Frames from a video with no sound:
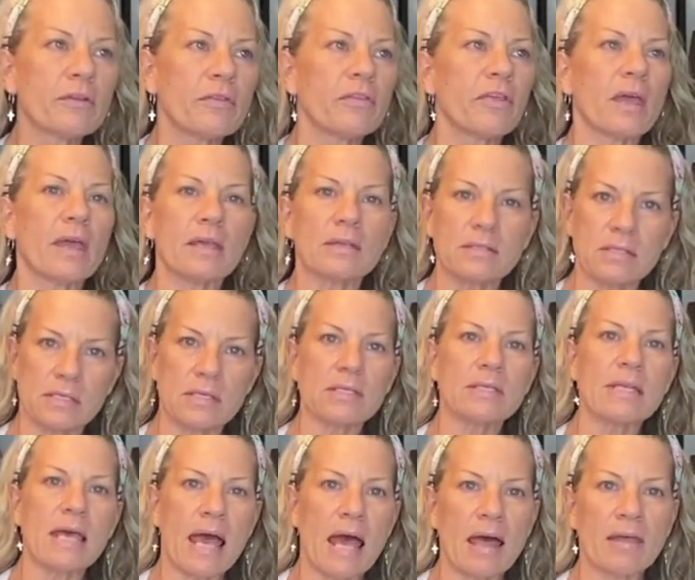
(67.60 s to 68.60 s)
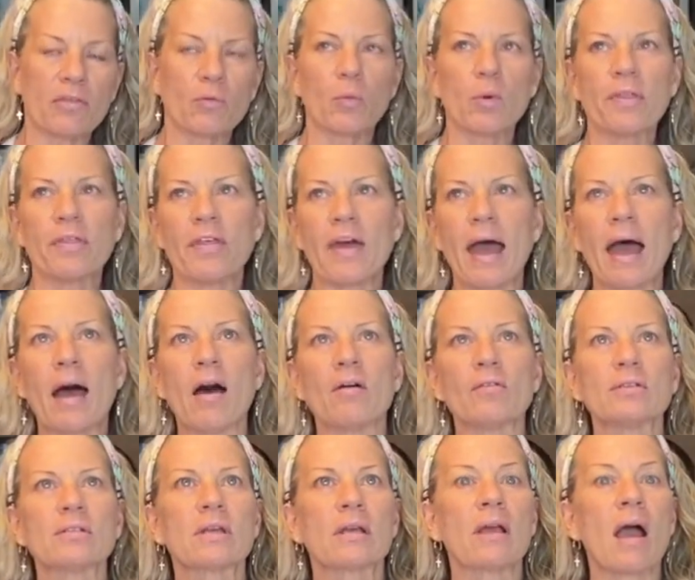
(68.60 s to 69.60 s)
things to death,
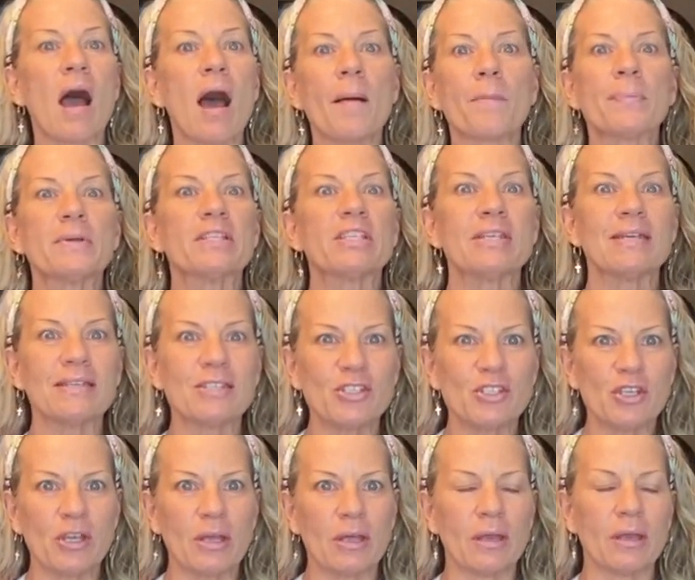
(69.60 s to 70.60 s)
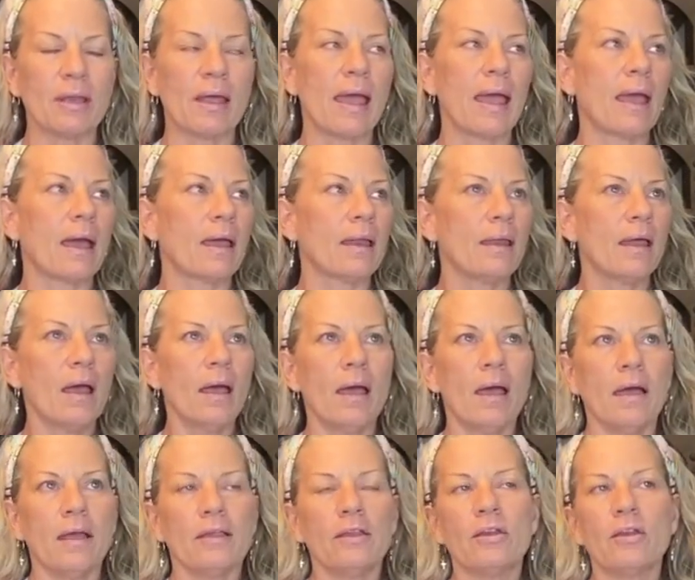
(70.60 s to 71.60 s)
without competition and,
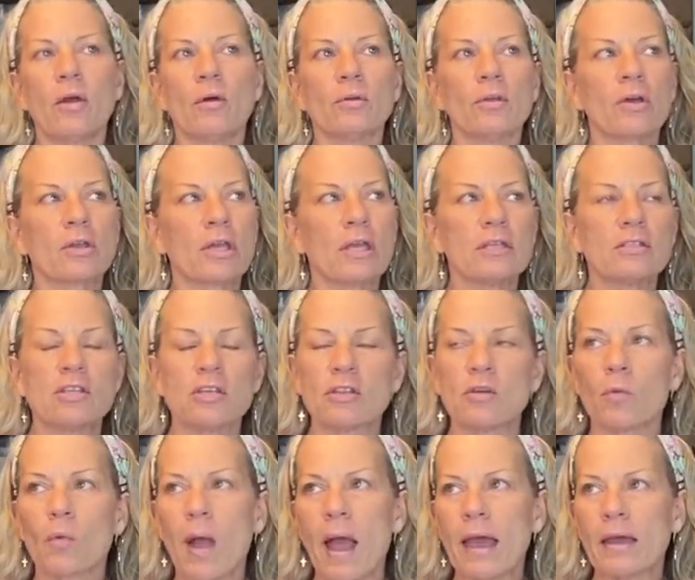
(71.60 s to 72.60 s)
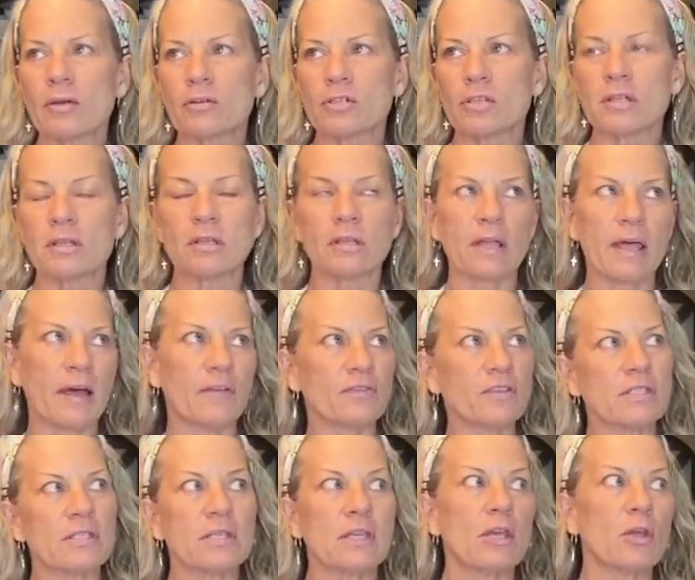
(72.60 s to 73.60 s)
you know, looking to the right or to the left
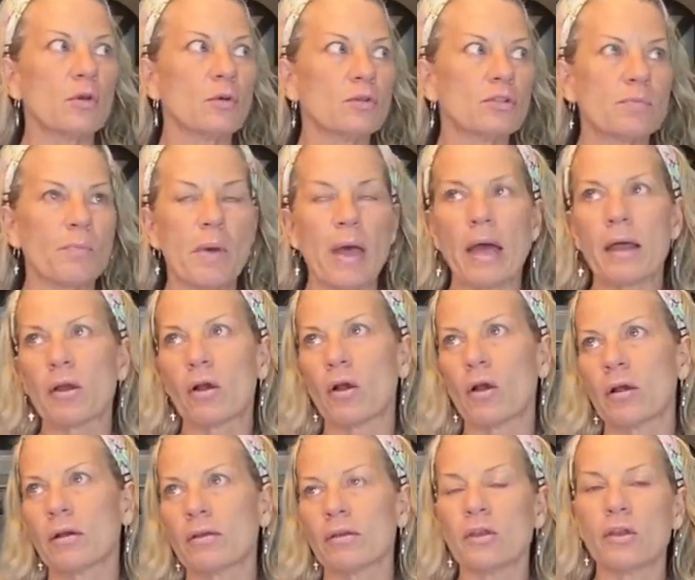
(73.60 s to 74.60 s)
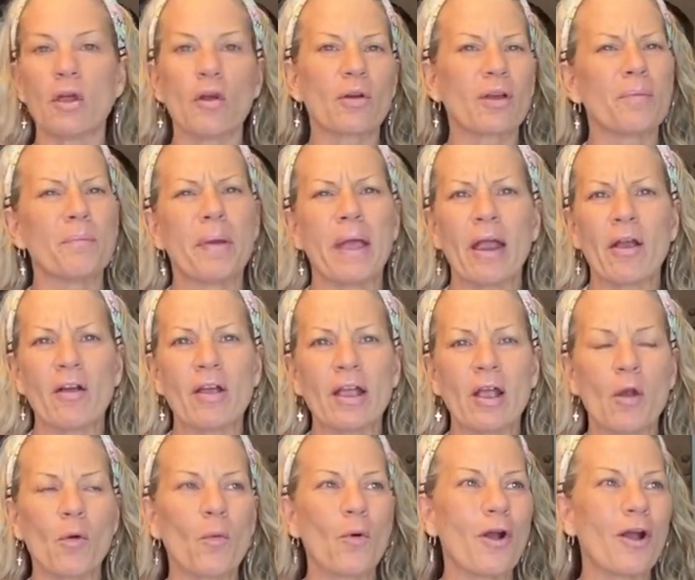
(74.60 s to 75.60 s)
to see who's better, you know, comparing
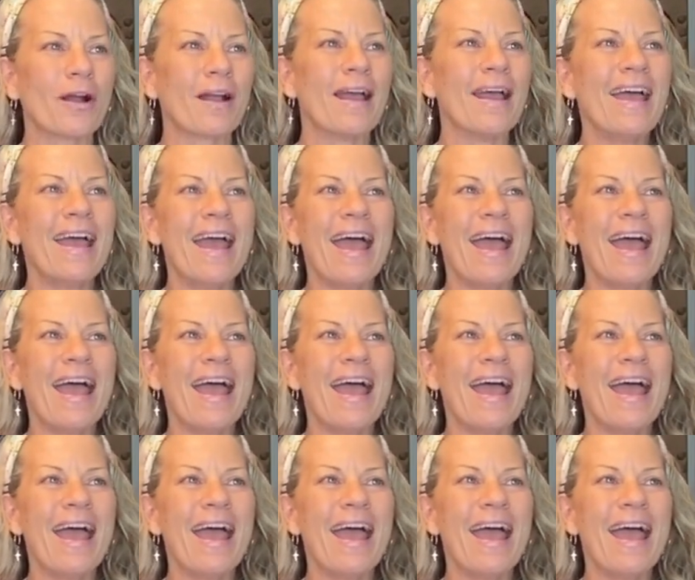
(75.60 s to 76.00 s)
our work.